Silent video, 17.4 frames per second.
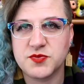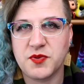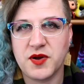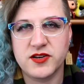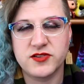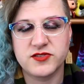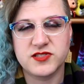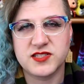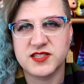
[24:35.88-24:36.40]

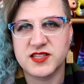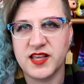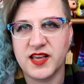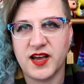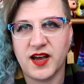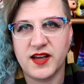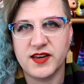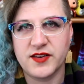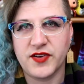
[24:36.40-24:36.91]
spiders is the
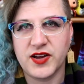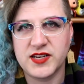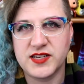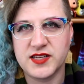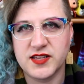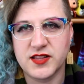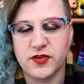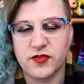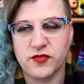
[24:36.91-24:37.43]
kind of
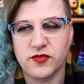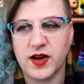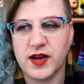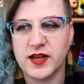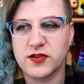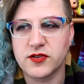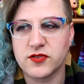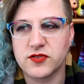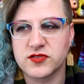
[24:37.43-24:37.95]
idea the
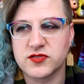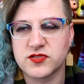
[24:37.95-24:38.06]
writer